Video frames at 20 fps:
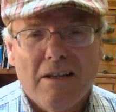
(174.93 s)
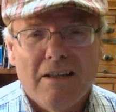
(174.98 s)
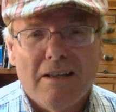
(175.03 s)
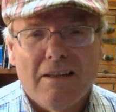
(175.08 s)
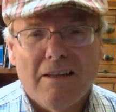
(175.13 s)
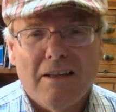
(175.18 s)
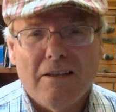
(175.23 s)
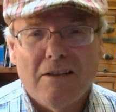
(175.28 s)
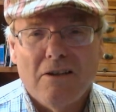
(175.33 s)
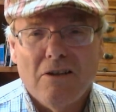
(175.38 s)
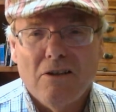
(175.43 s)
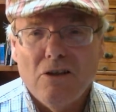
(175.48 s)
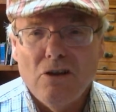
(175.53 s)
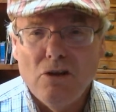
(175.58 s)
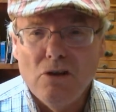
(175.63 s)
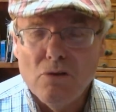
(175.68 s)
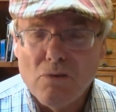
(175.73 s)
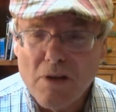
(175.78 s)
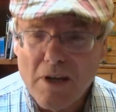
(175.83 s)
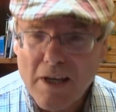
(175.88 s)
that
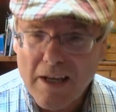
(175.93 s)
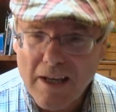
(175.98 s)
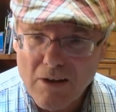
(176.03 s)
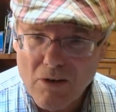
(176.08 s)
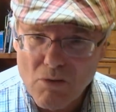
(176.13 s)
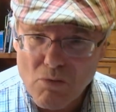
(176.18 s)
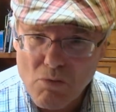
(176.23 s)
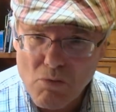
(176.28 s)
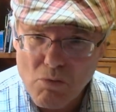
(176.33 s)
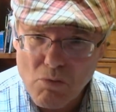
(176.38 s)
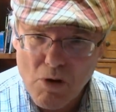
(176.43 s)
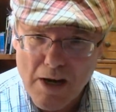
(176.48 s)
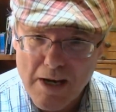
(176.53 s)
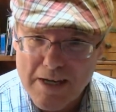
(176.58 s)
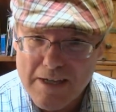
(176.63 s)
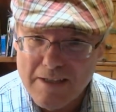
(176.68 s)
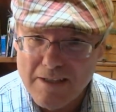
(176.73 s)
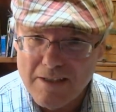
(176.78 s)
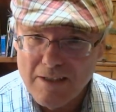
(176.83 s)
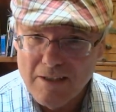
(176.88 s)
you can
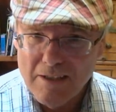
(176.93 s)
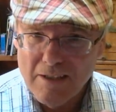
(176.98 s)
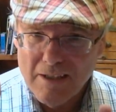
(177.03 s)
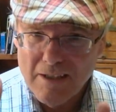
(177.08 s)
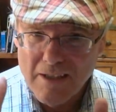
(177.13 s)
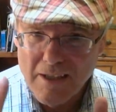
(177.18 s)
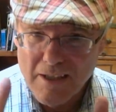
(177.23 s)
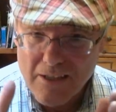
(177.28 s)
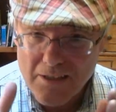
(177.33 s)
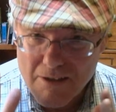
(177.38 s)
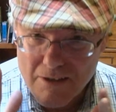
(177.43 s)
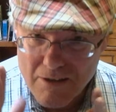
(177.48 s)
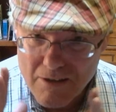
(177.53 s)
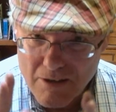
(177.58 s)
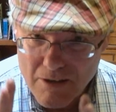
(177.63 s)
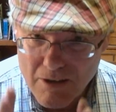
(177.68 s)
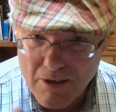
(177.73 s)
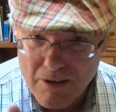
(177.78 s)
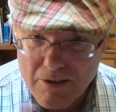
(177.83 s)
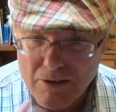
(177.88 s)
write and
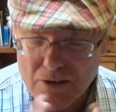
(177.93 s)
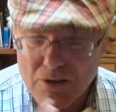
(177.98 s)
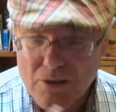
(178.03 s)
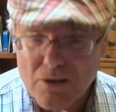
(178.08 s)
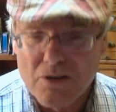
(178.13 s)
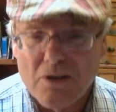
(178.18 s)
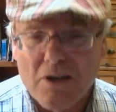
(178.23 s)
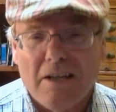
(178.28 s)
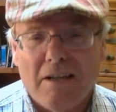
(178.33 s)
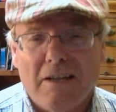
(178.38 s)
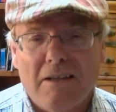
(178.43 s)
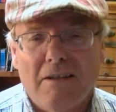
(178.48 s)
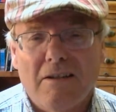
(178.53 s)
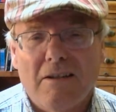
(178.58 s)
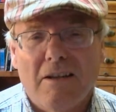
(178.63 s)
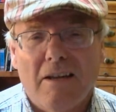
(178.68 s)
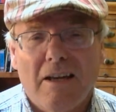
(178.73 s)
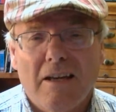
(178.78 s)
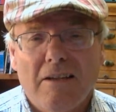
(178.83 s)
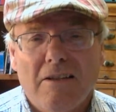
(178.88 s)
understand
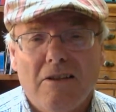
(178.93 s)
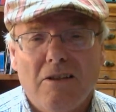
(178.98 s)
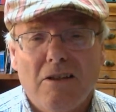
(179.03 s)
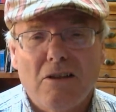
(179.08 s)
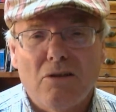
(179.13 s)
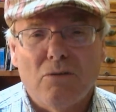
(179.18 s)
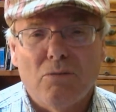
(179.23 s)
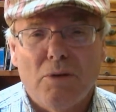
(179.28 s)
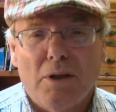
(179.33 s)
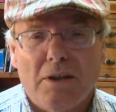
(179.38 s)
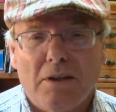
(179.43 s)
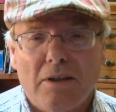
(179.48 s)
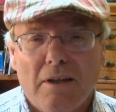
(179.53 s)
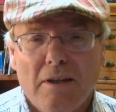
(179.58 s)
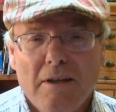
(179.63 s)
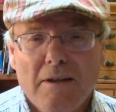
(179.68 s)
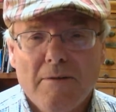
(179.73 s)
and deal with